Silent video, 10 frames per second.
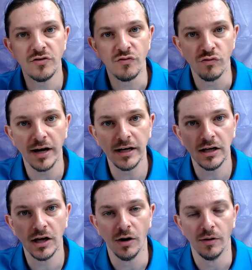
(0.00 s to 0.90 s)
ready to
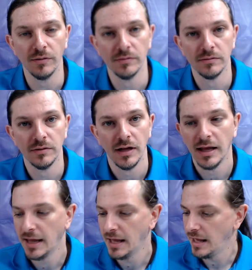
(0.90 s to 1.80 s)
go.
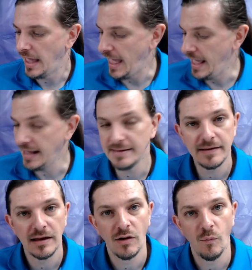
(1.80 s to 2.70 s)
And
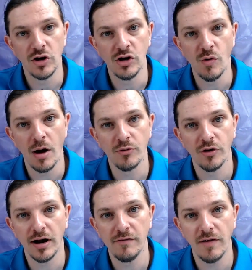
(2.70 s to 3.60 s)
when you
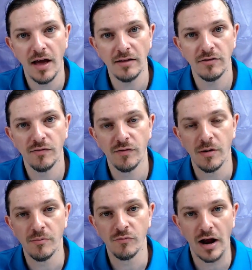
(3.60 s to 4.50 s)
upgrade vets
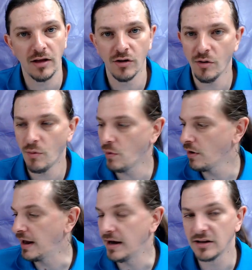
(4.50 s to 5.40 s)
from regular or
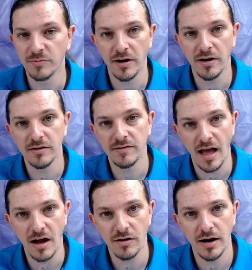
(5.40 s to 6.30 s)
inexperienced
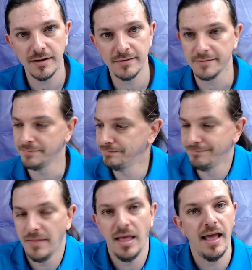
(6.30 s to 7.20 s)
downgrades,
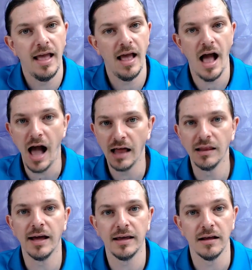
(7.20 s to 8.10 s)
I
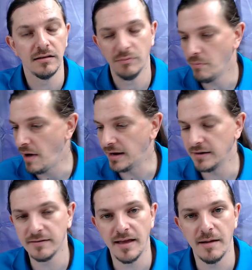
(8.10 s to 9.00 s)
like it.
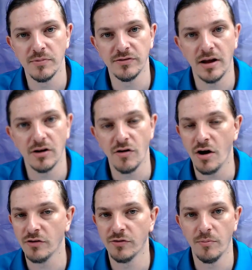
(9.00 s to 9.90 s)
Minus 10%
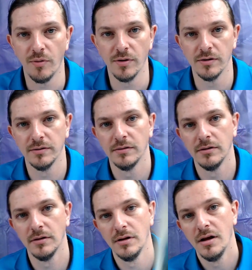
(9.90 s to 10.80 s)
across the board.
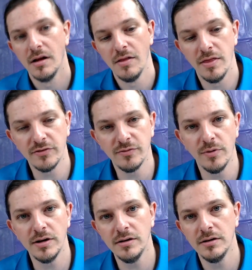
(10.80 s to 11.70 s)
This
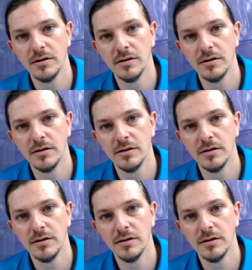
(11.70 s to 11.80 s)
one,